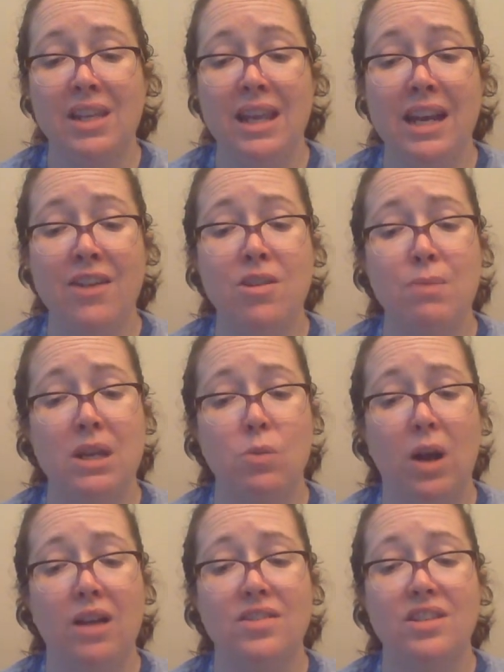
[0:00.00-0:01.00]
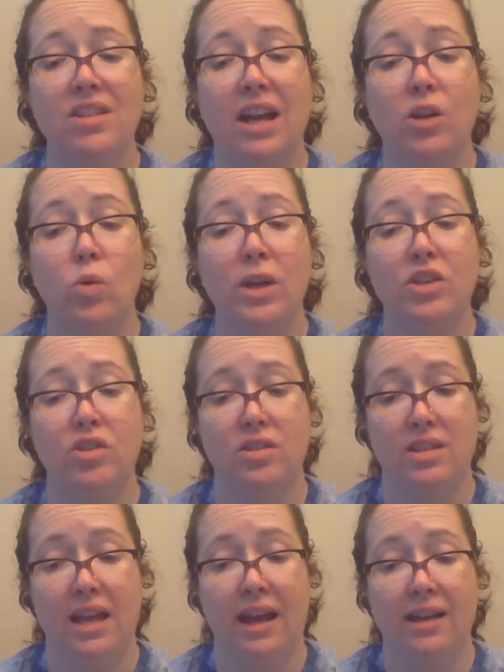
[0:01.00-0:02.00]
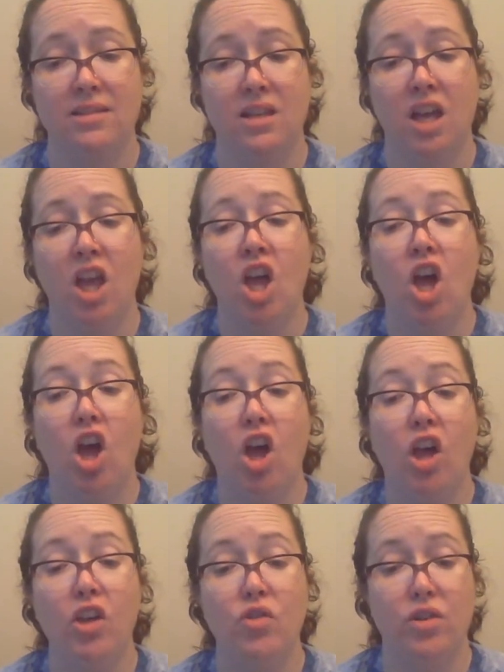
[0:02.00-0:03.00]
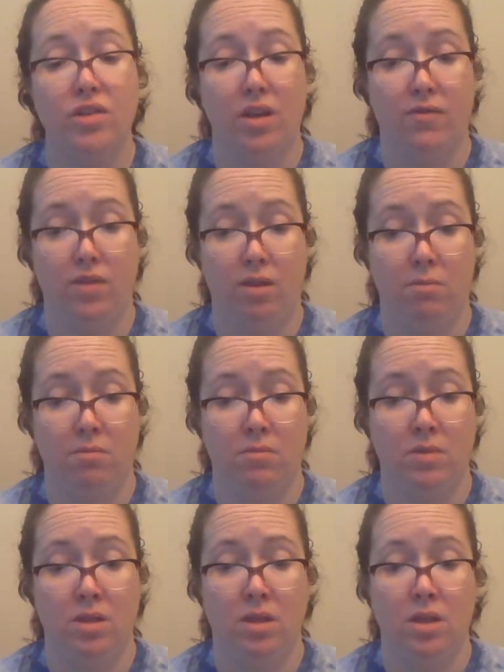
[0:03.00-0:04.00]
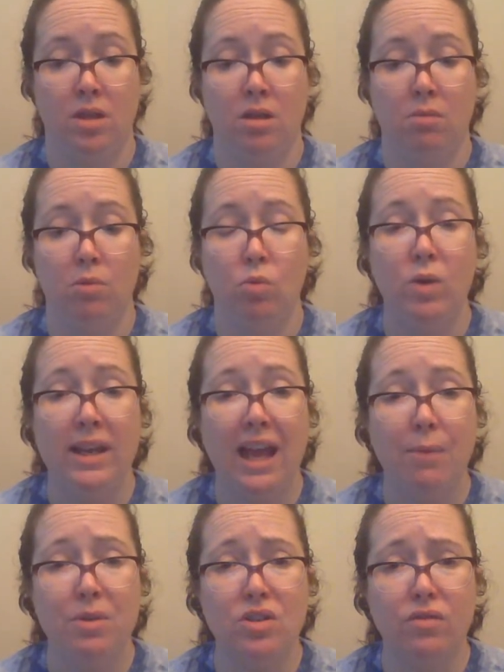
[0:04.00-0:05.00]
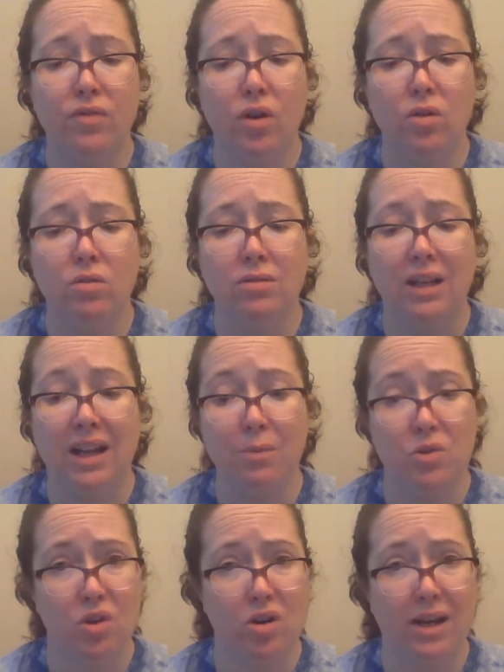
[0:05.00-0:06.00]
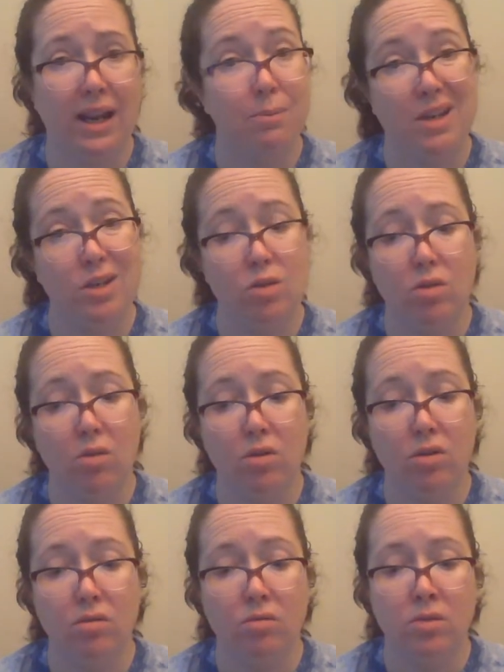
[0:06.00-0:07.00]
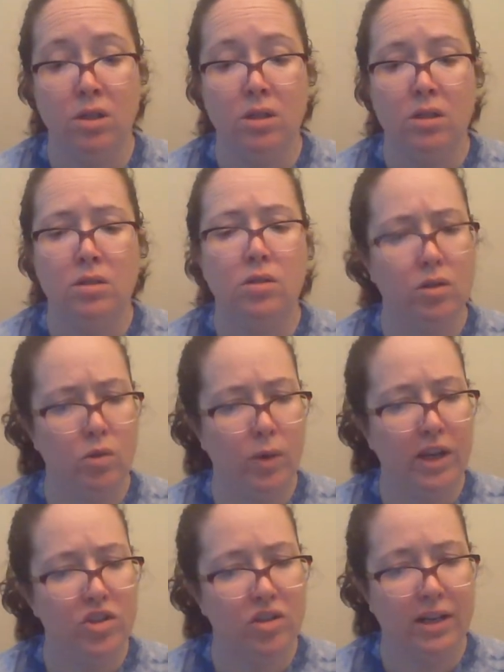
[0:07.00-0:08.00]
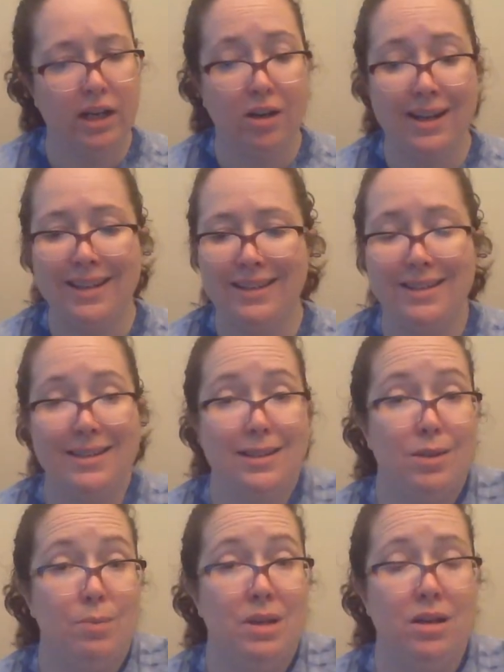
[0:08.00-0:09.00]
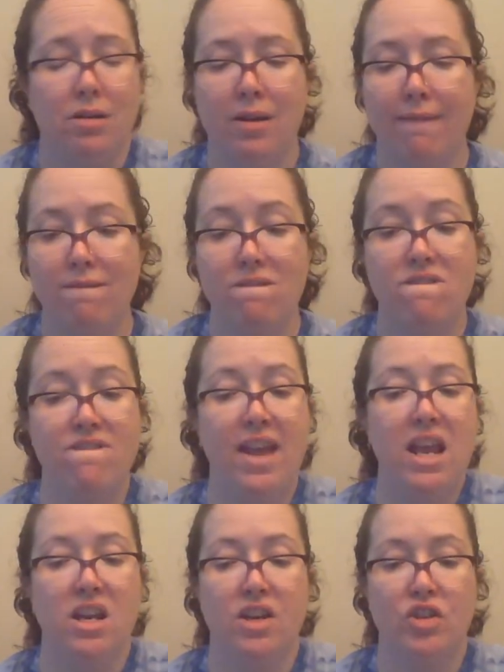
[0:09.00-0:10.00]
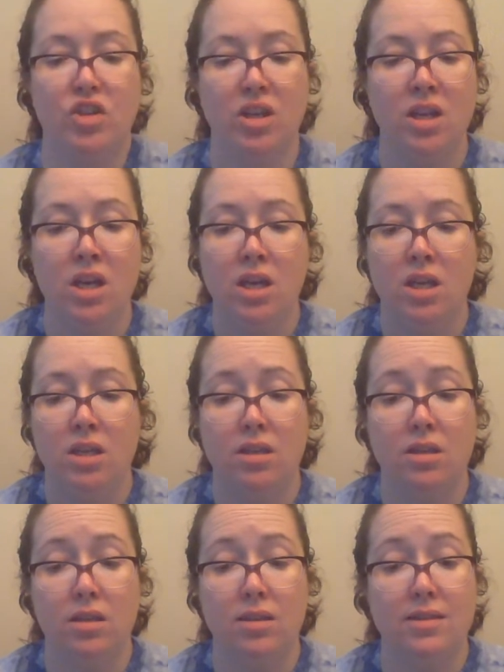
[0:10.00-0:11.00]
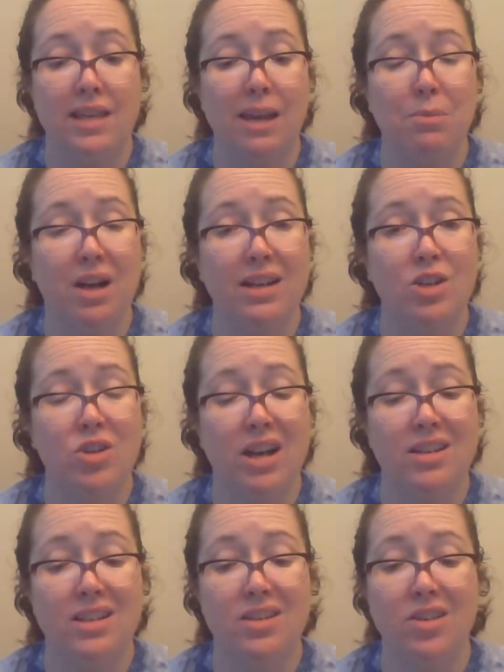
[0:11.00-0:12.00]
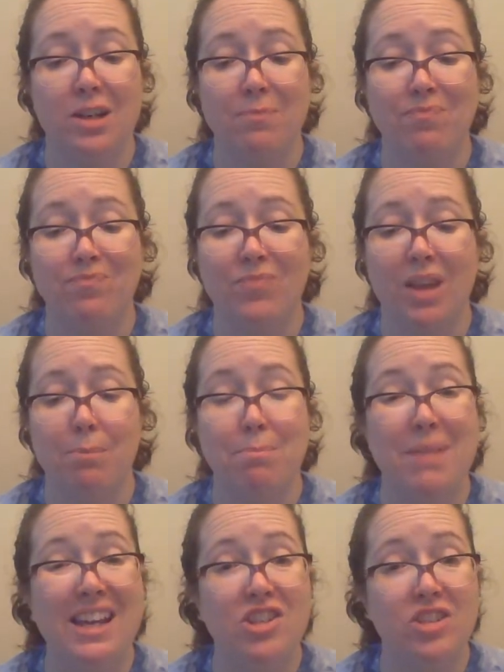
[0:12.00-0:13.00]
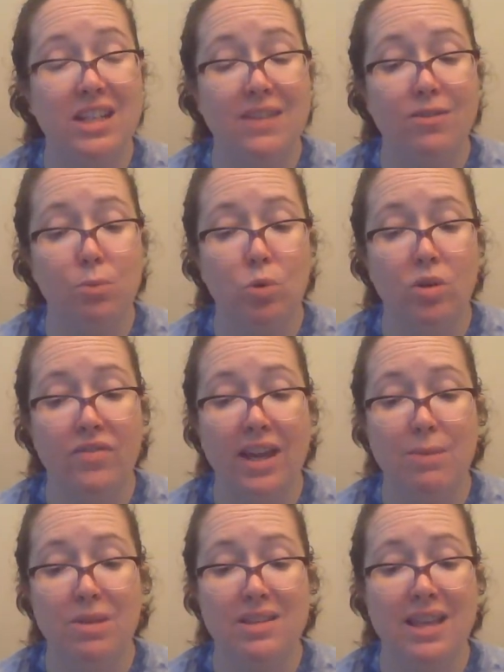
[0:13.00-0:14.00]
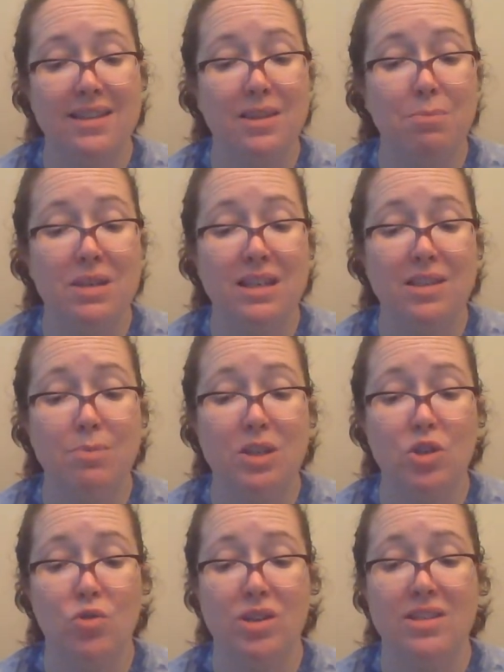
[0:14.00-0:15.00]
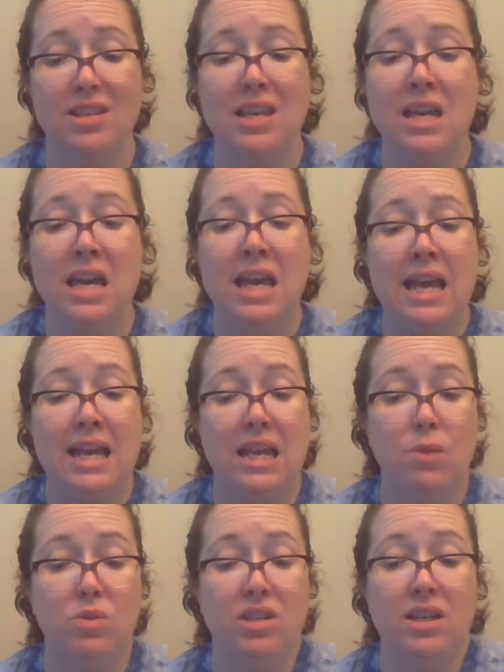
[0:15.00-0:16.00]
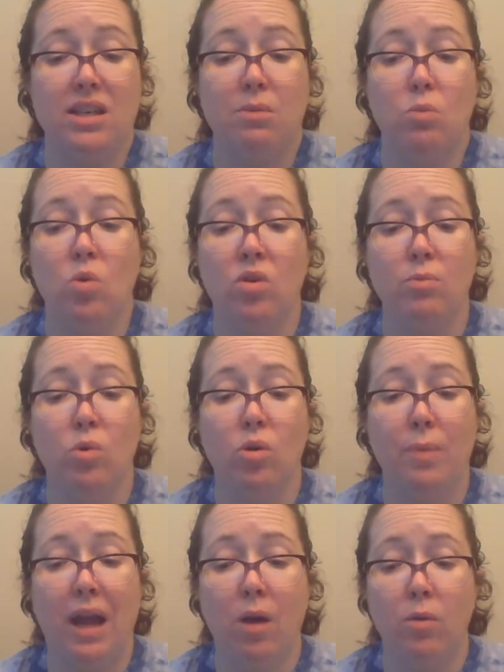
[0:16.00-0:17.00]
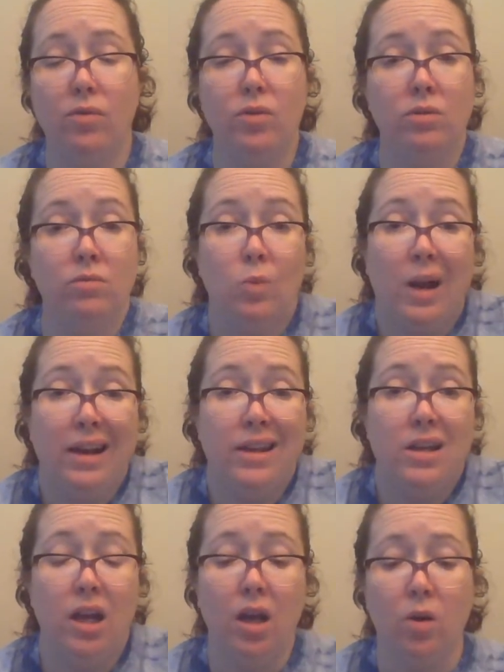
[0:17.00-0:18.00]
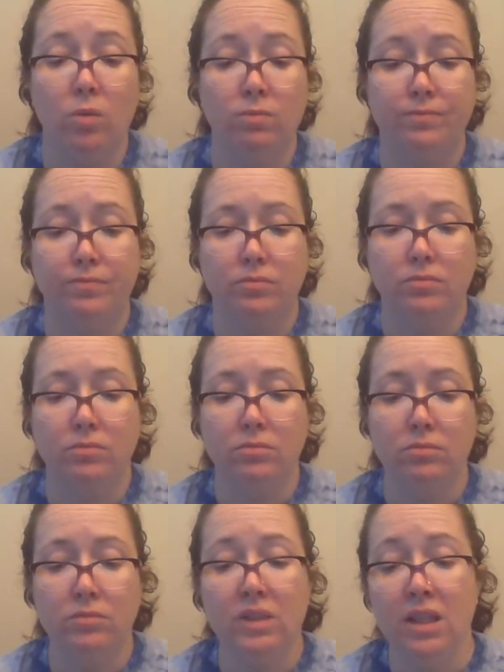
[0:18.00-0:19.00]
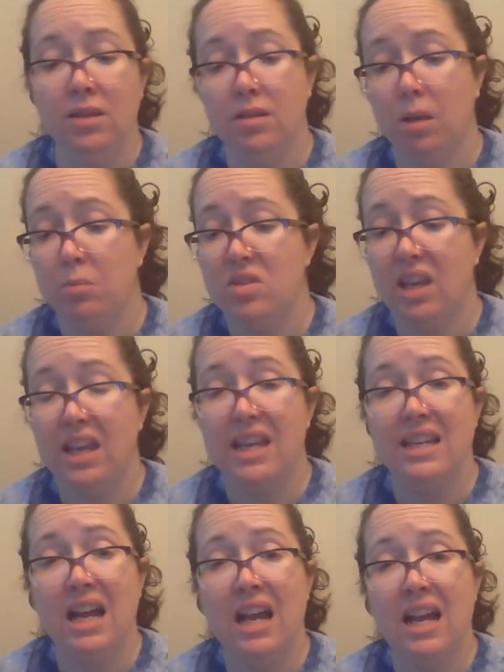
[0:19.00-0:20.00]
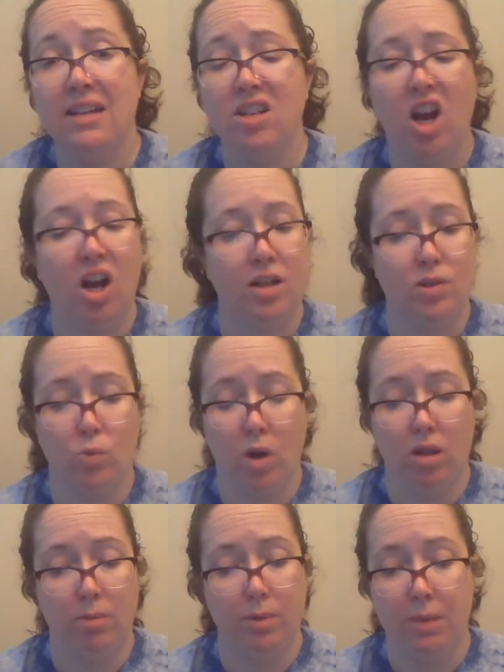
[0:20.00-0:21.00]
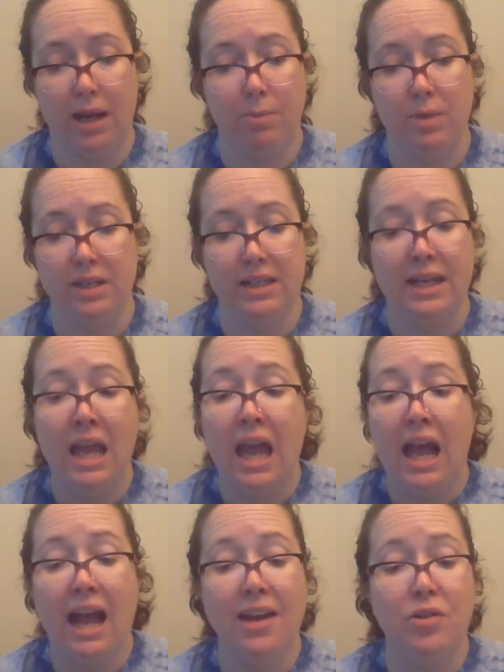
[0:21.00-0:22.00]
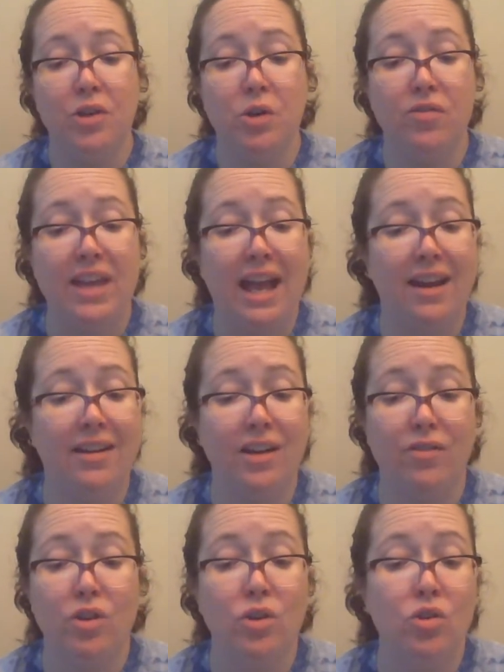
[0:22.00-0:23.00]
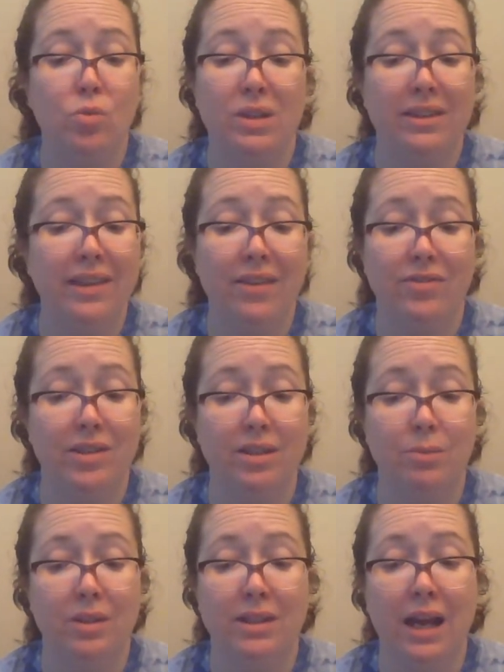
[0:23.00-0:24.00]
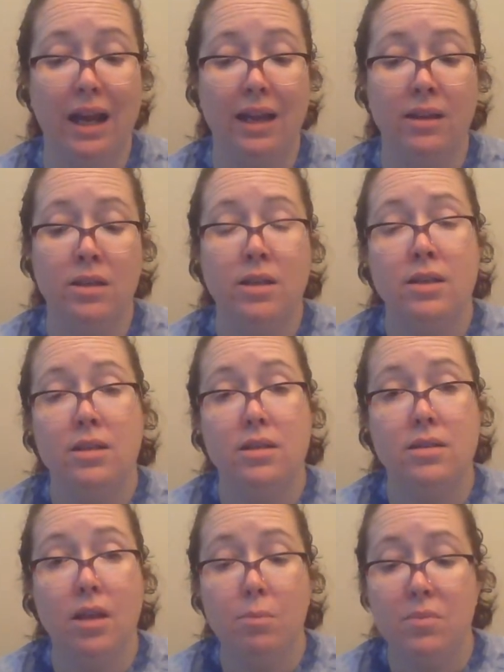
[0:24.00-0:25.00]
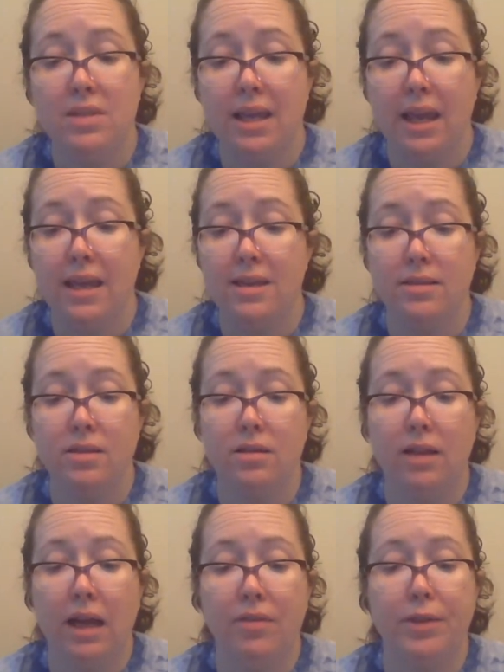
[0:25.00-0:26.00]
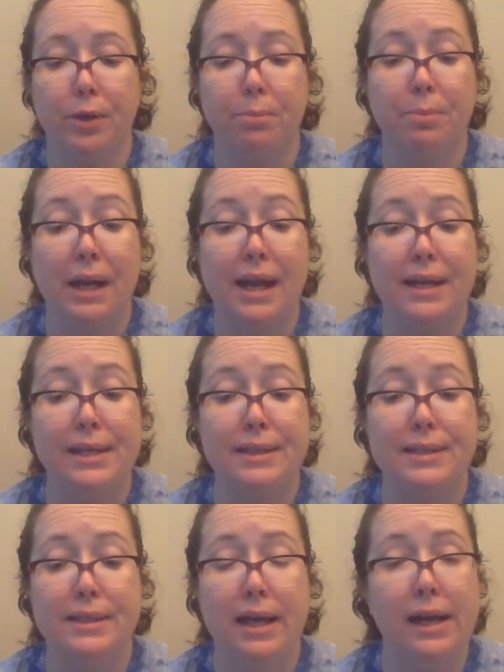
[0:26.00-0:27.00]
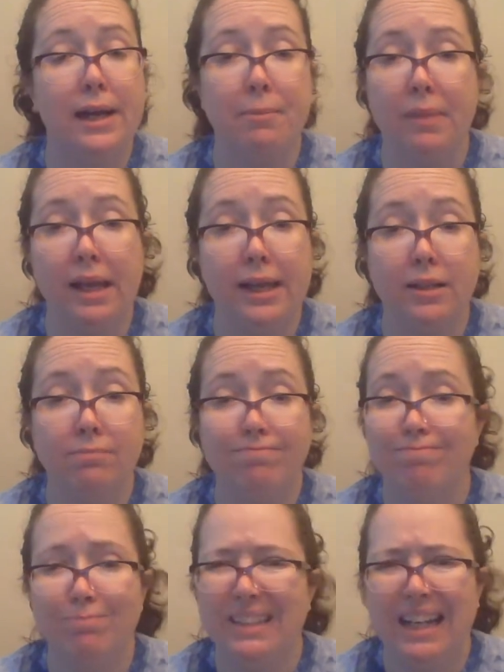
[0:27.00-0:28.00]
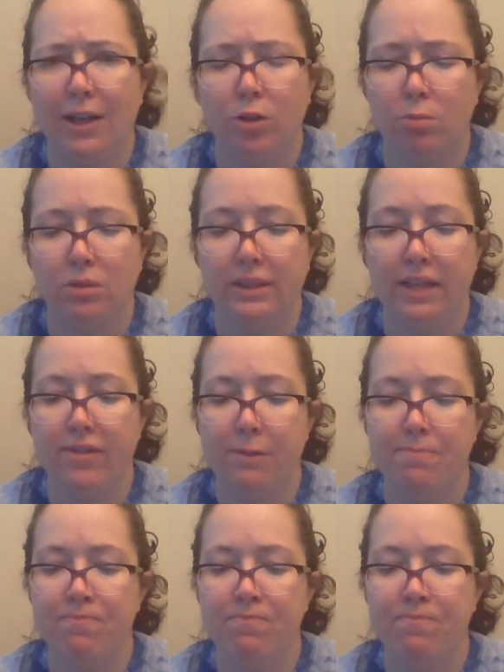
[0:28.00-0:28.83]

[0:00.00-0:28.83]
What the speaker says: Harry, meanwhile, still had questions to ask, hundreds of them. But what happened to you know who? Good question, Harry. Disappeared. Vanished. Same night he tried to kill you. Makes you even more famous. That's the biggest mystery, see? He was getting more and more powerful. Why'd he go? Some say he died. Codswallop, in my opinion. I don't know if he had enough human left in him to die. Some say he's still out there biding his time, but I don't believe it.